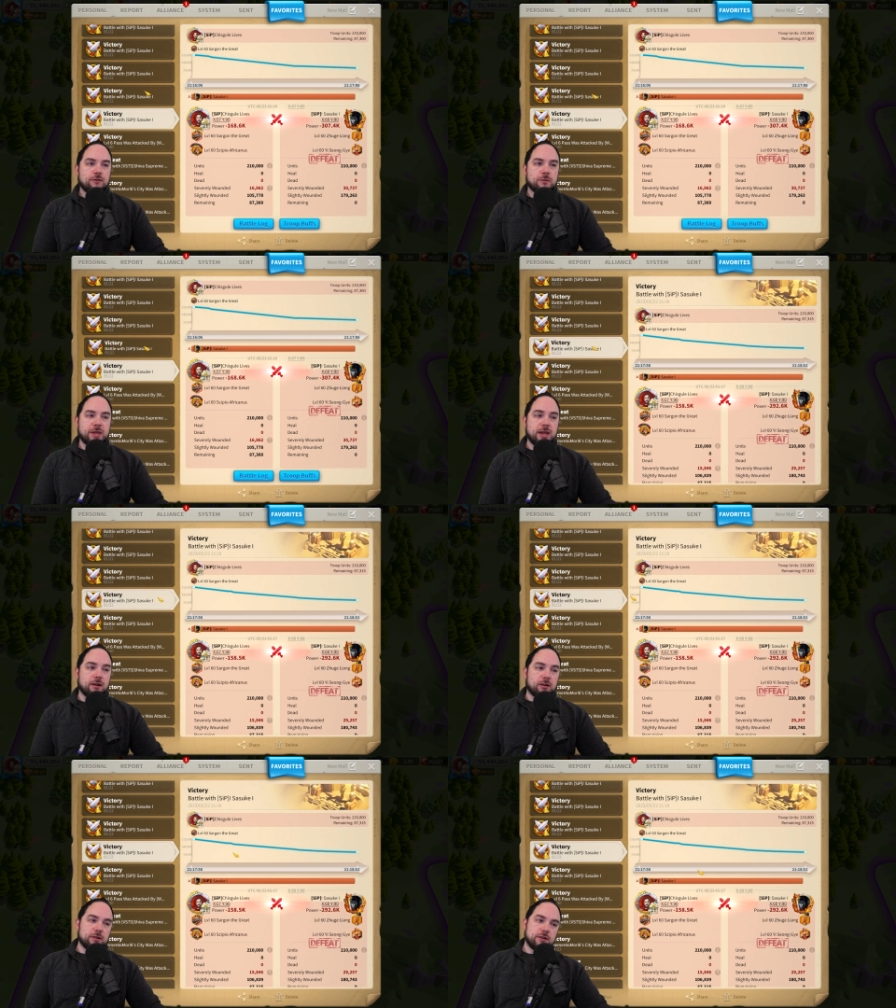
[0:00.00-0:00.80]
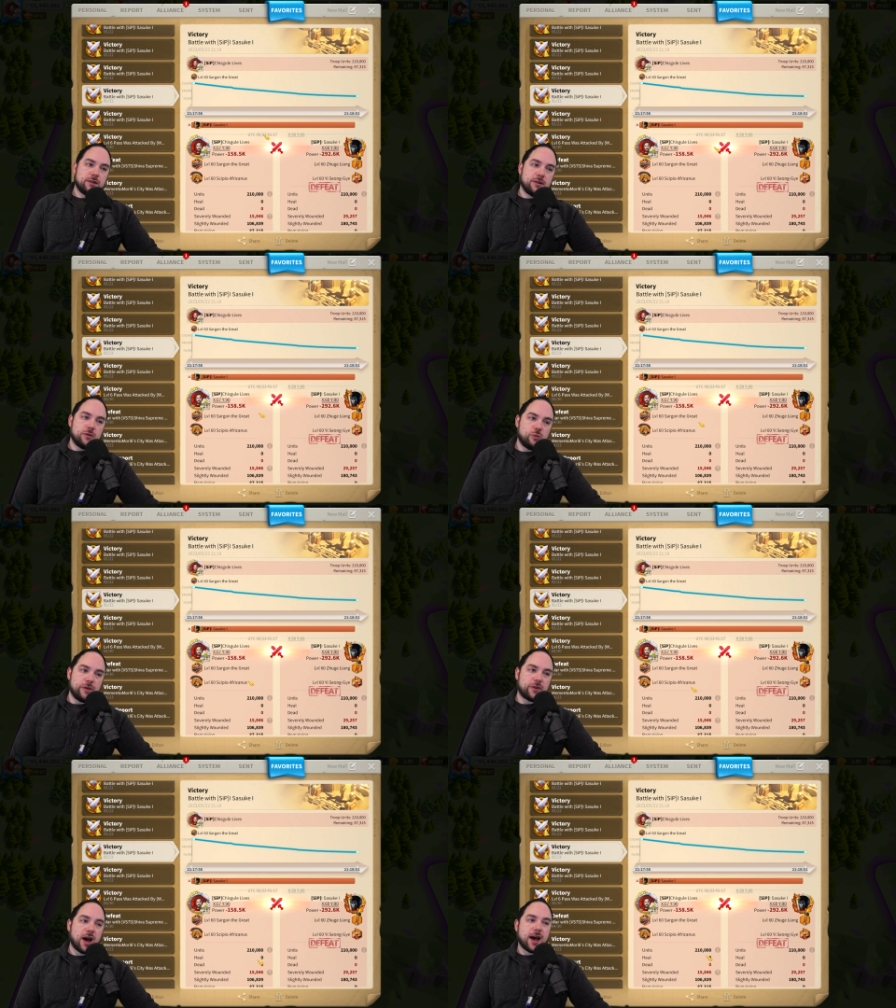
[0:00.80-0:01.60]
From here,
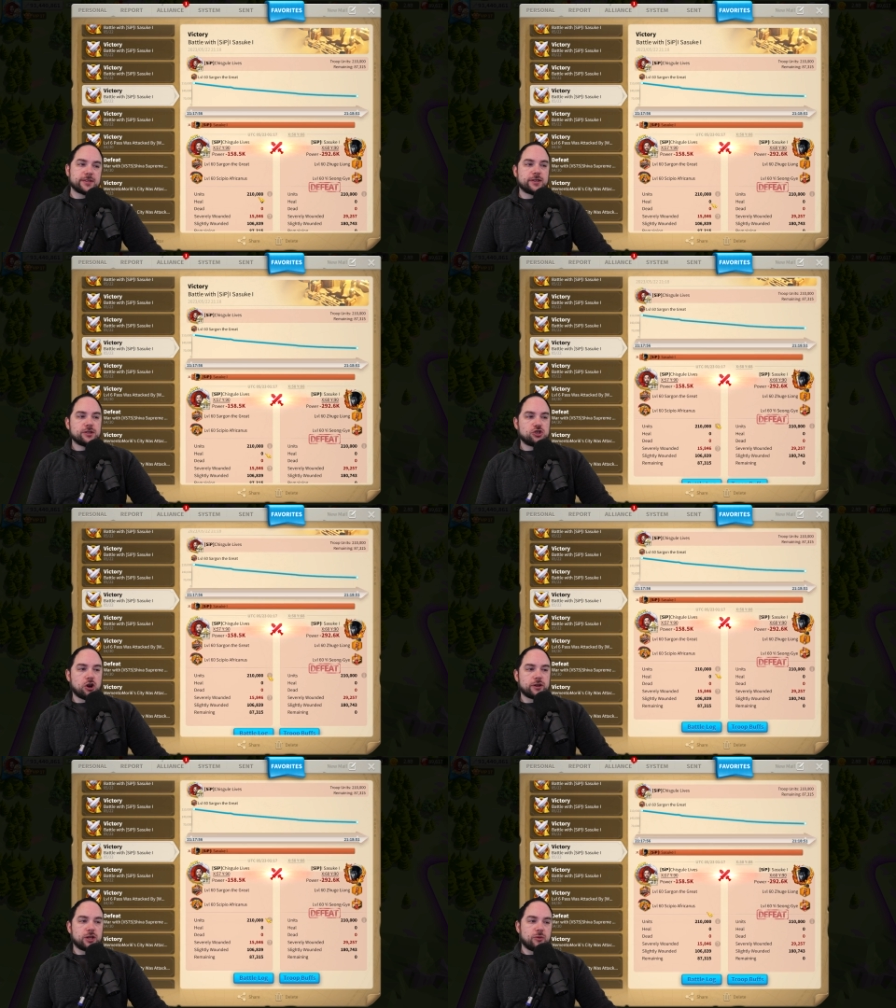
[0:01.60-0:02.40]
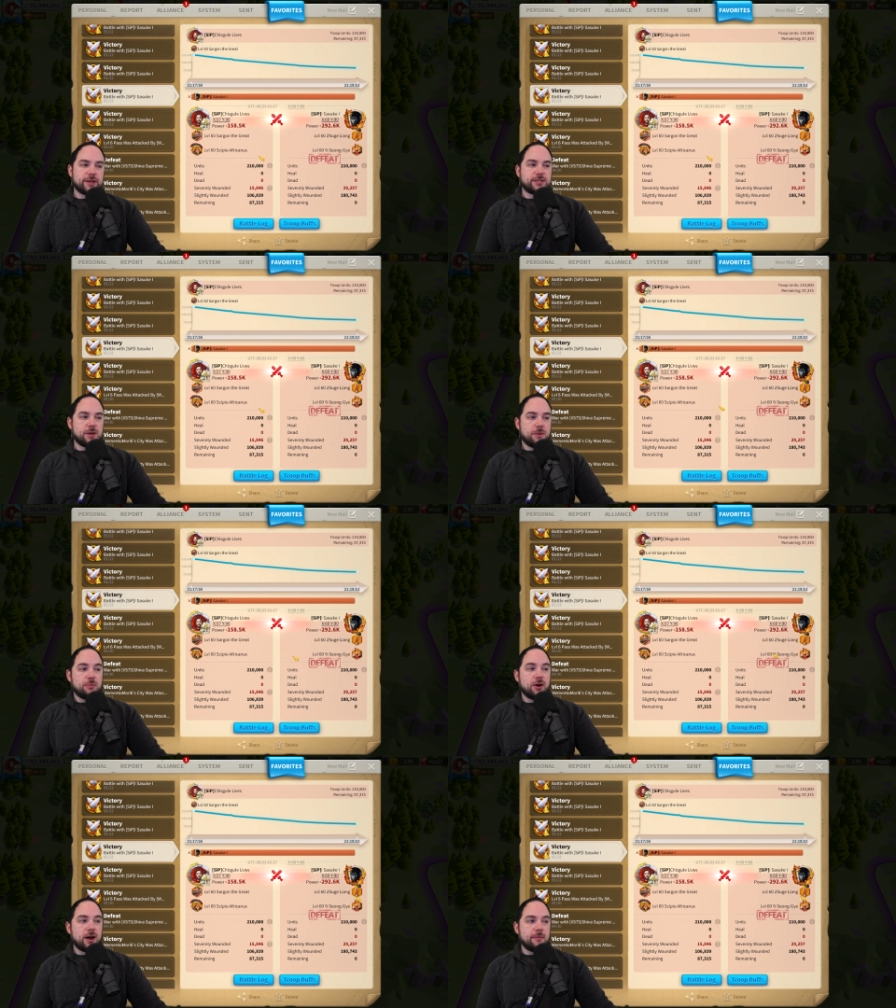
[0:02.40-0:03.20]
we've got Sargon the Great Skippy
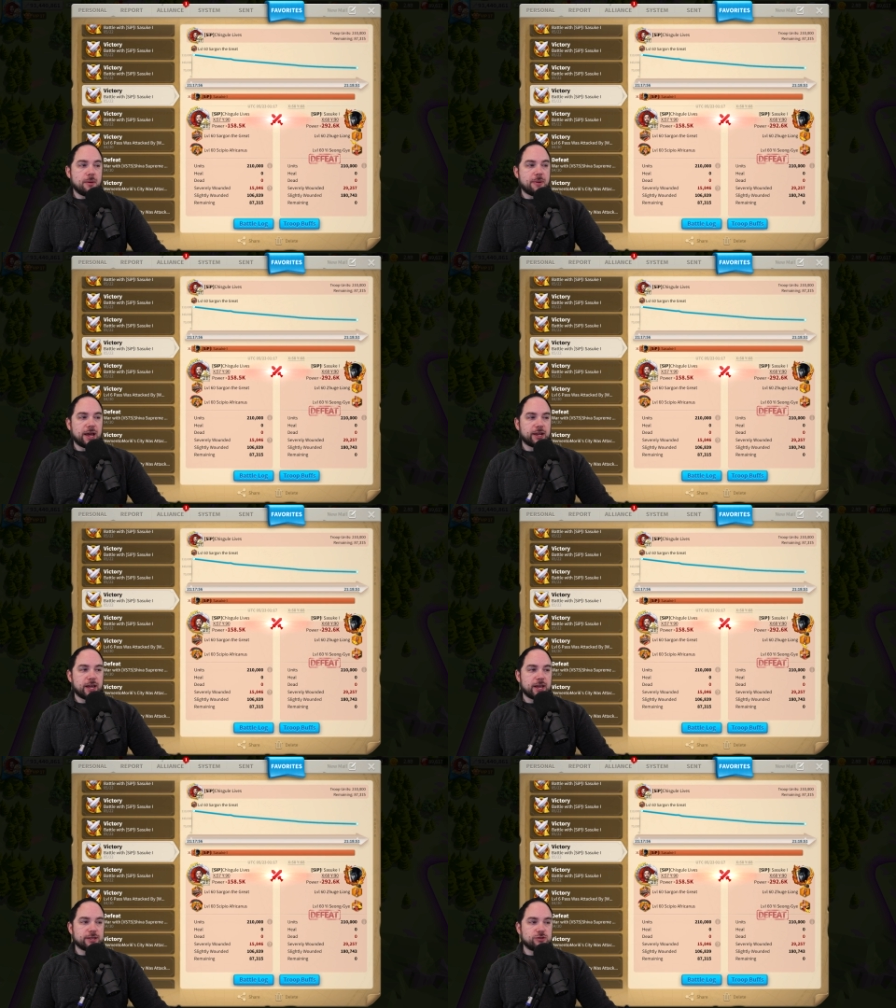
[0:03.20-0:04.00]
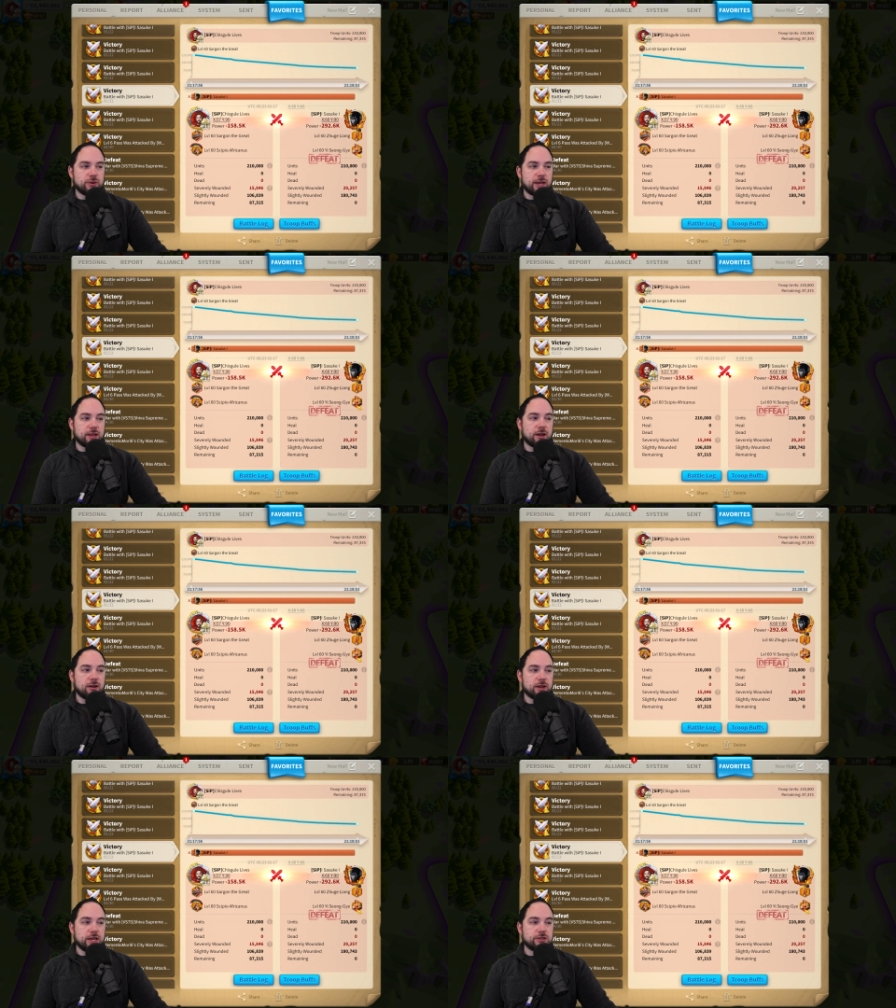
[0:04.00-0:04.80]
Prime battling against Zhuge
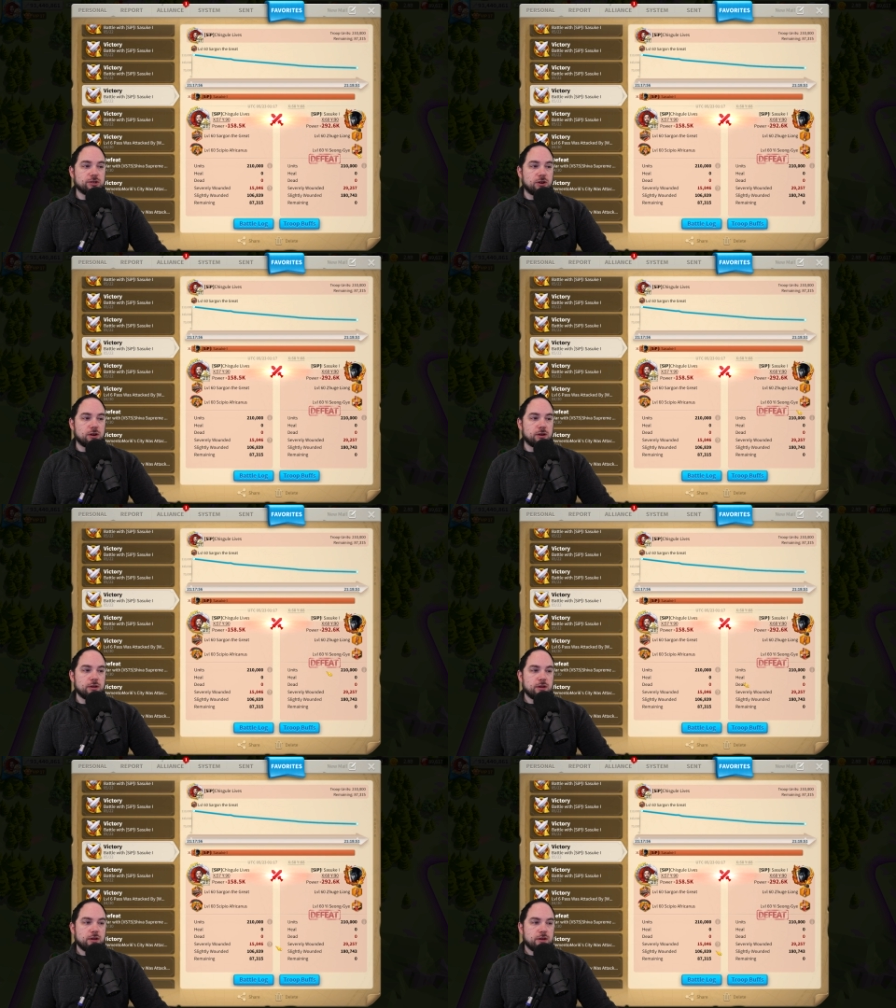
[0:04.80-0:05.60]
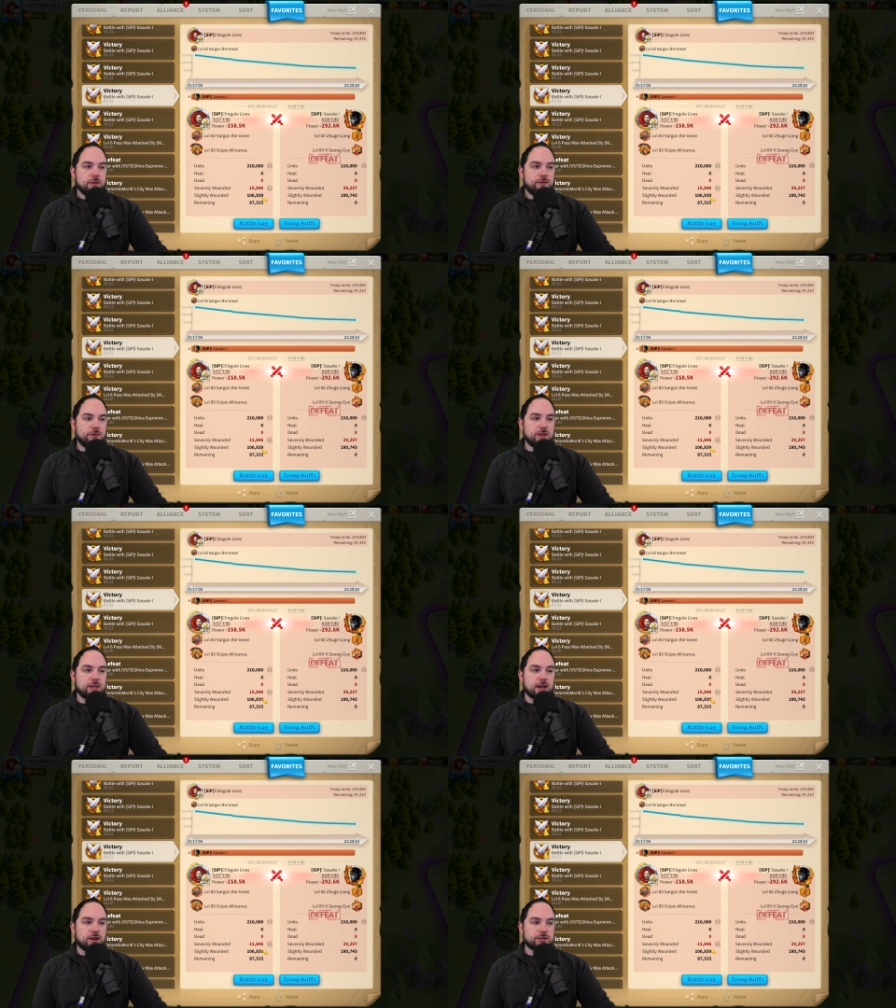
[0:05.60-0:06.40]
Liang Isong,
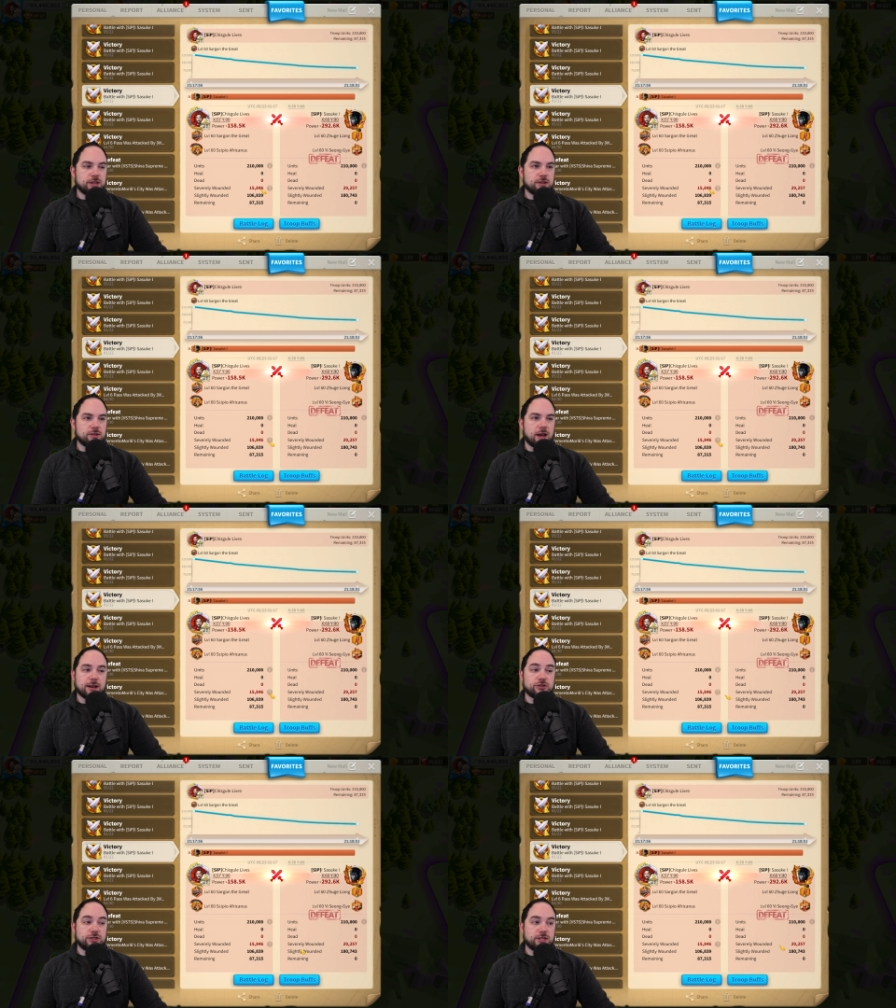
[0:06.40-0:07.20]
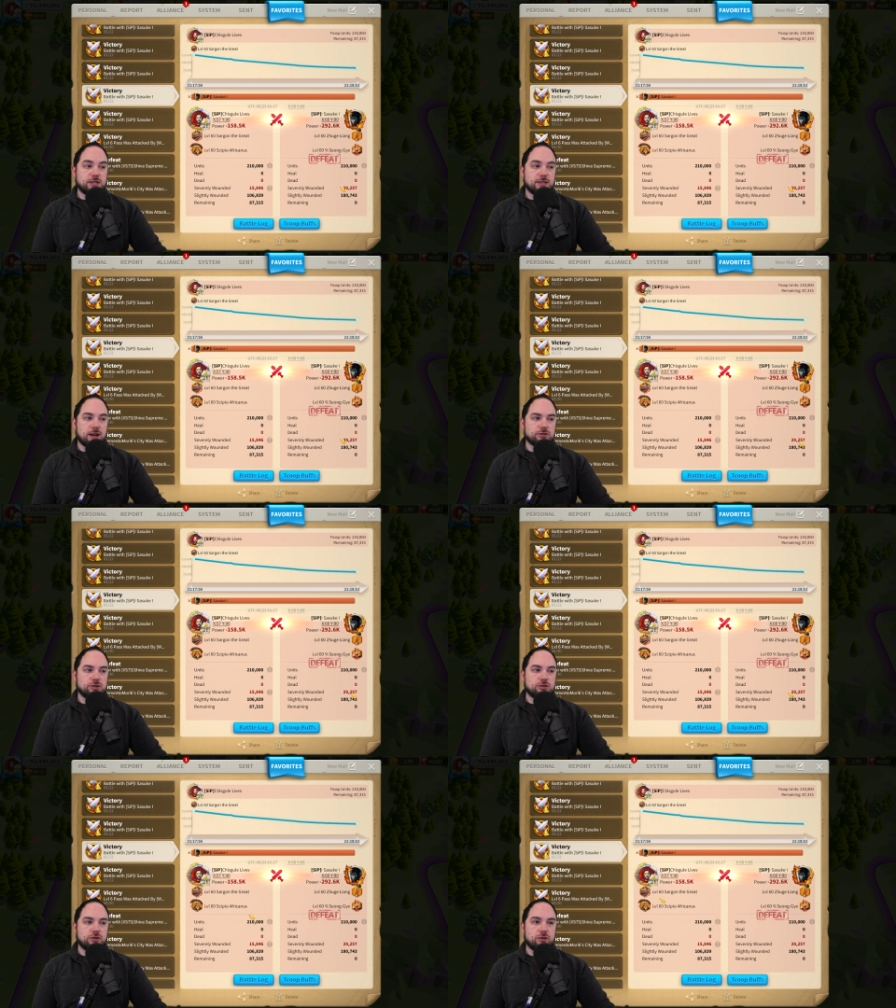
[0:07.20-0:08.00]
15,000, actually
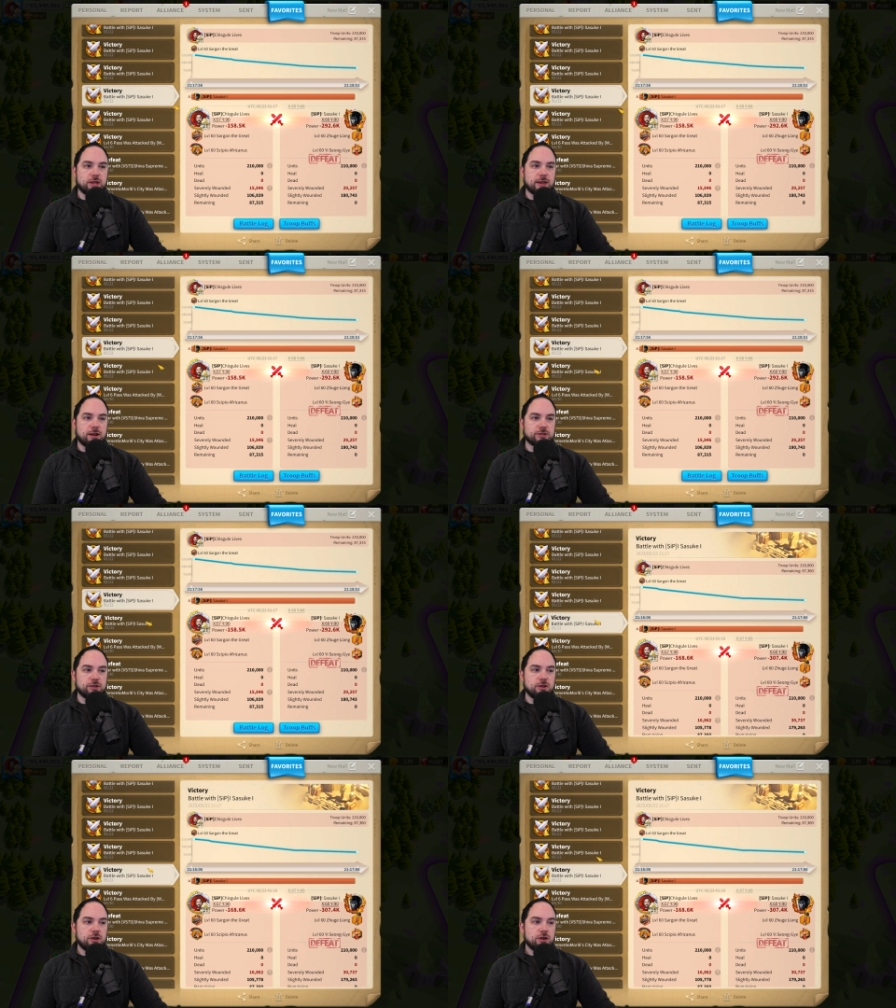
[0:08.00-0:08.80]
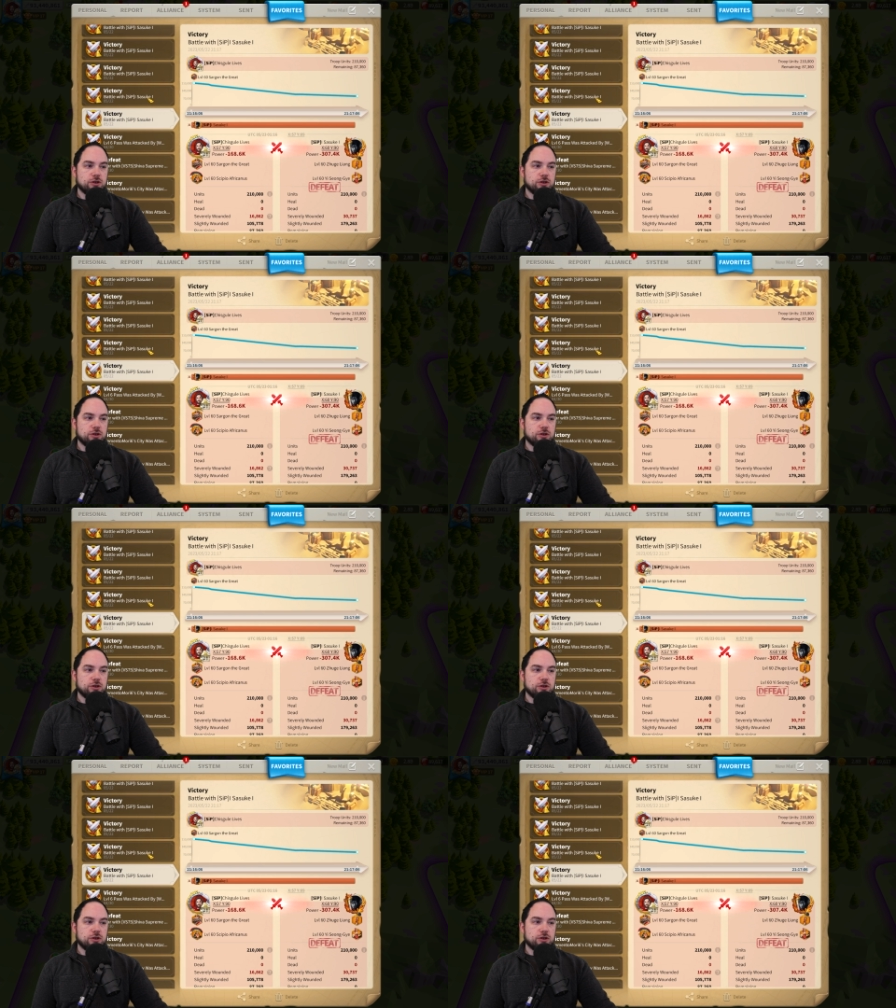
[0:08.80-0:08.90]
16,000 to 30,000